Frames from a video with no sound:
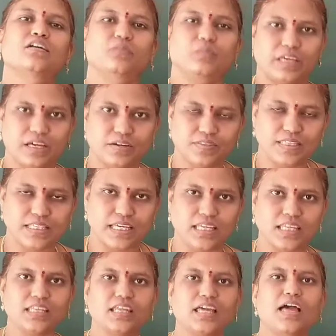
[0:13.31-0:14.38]
we have
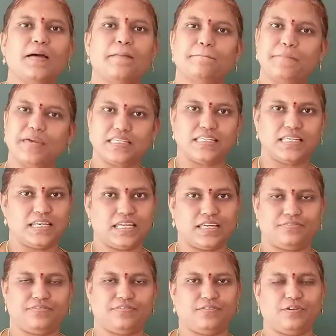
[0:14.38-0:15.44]
seen
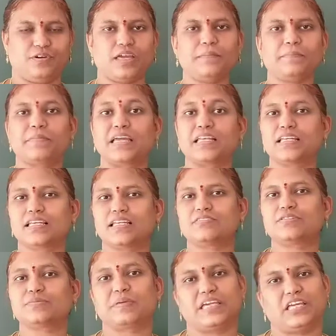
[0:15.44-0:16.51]
Mendeleev, okay,
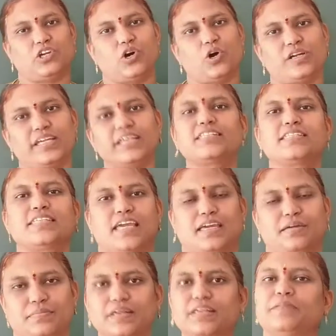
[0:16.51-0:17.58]
Mendeleev's periodic
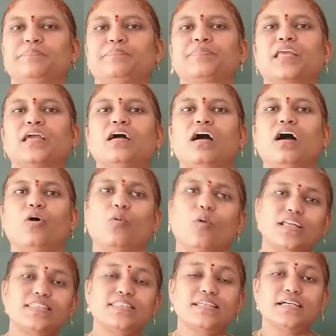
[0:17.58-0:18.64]
table.
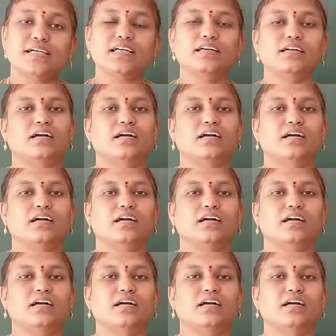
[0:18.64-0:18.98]
What is the